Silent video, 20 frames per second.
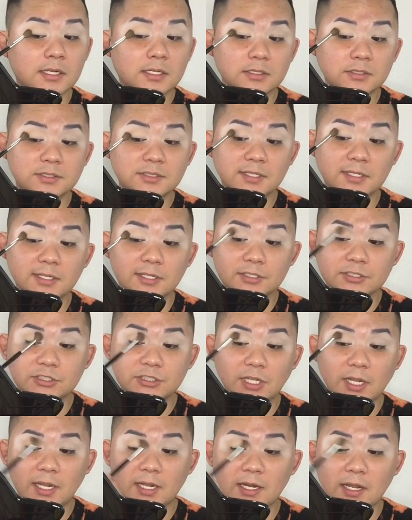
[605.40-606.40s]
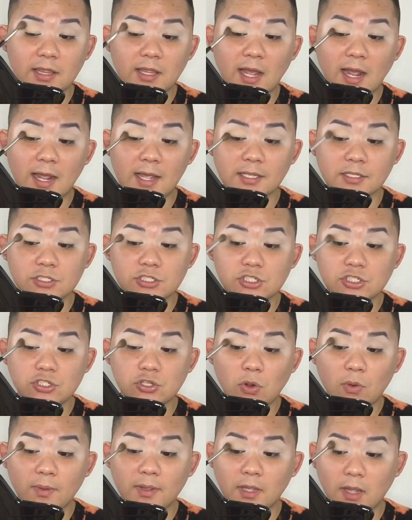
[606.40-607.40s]
concealer shade that it's
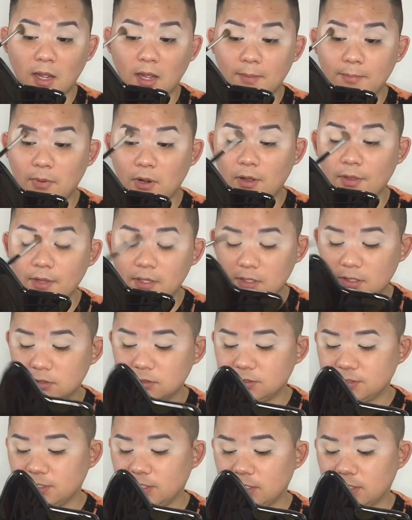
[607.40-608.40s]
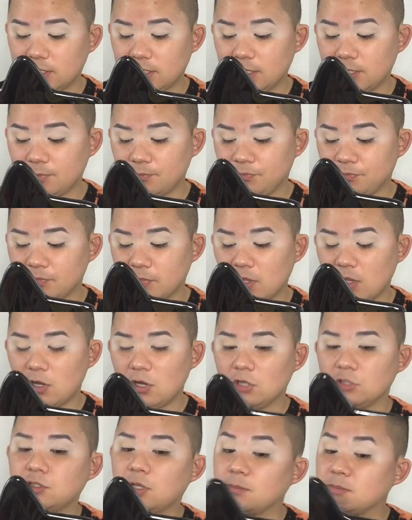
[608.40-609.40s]
showing up on the concealer.
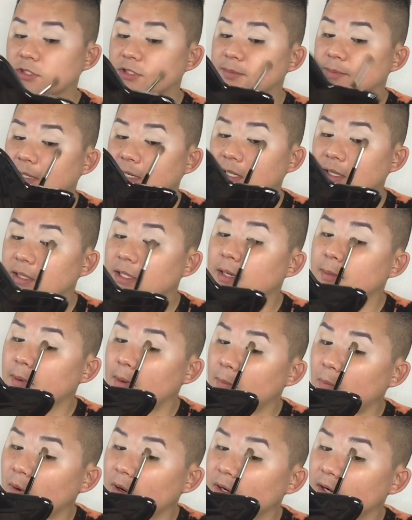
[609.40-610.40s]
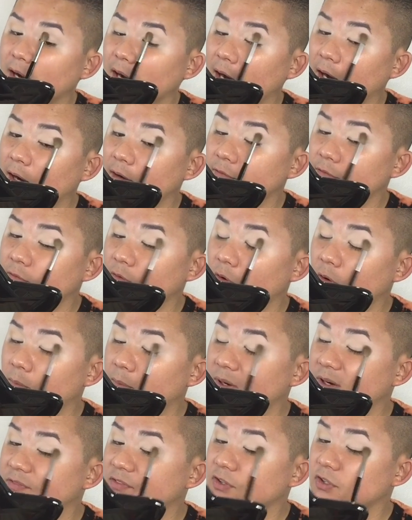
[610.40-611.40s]
So I'm just being a little bit more careful.
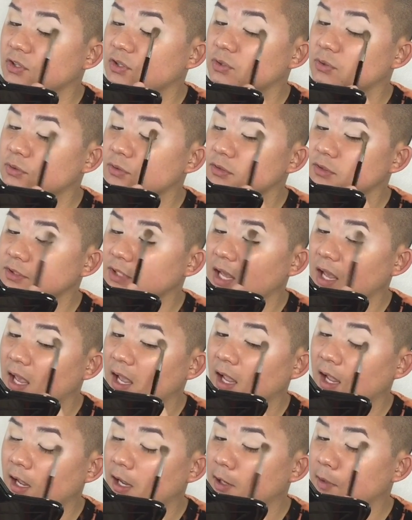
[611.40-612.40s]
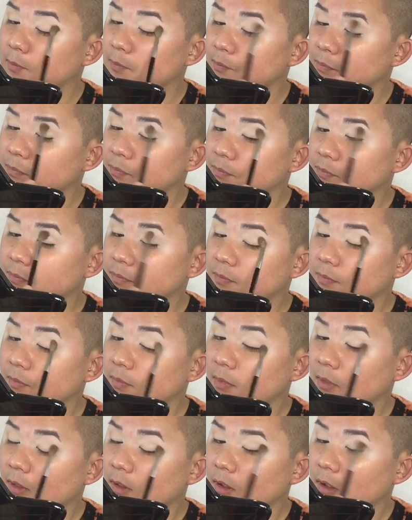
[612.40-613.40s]
But if you use a
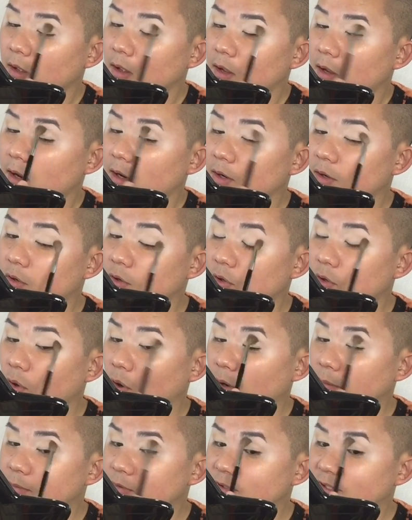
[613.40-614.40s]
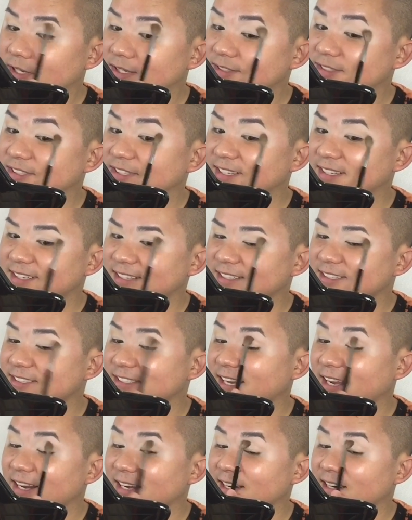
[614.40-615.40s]
normal concealer
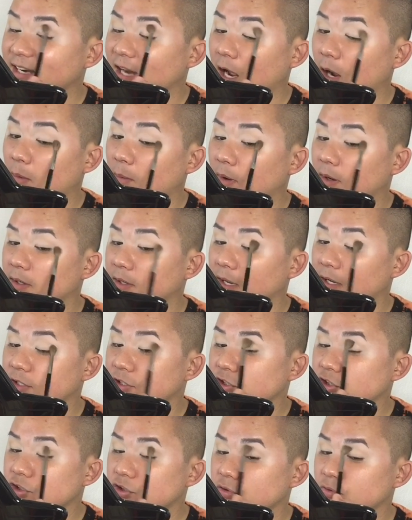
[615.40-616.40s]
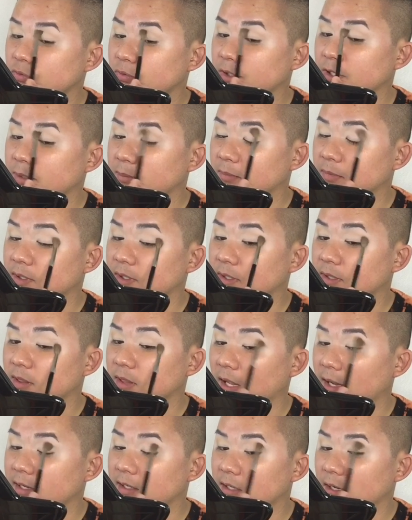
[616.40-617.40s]
shade and not one extremely
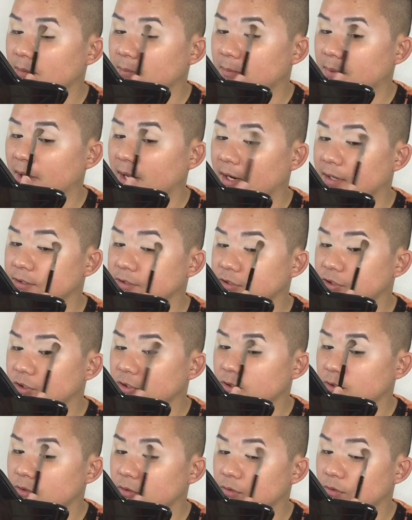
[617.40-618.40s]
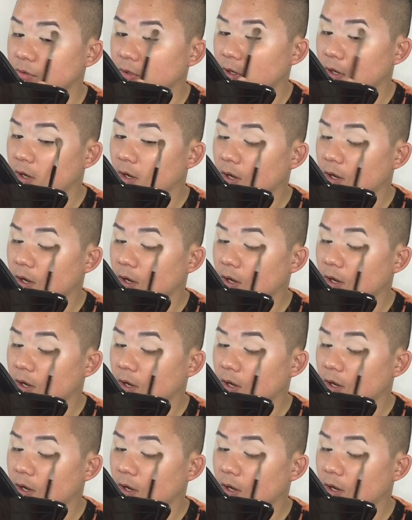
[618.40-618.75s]
light compared to you,